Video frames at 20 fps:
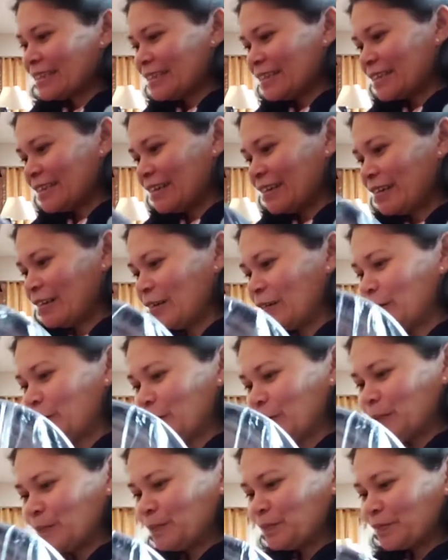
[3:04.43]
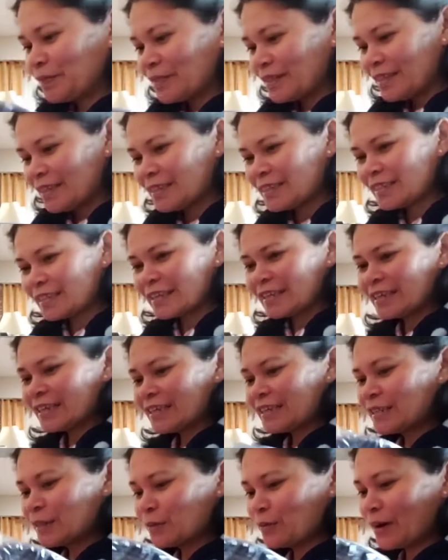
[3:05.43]
So this
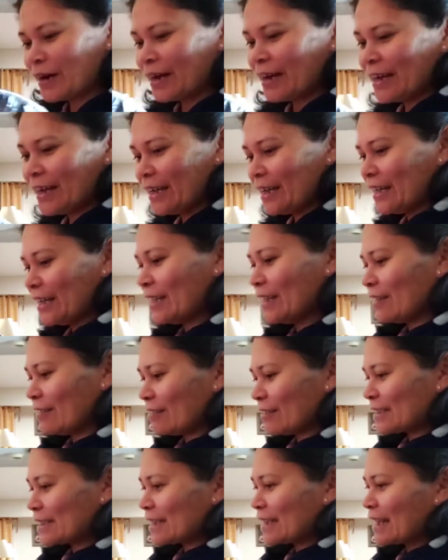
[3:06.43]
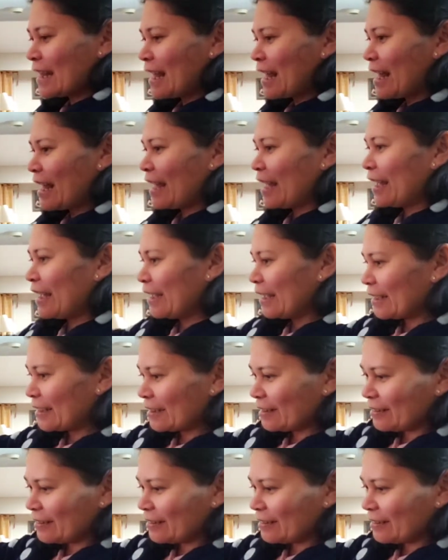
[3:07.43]
is what it looks like.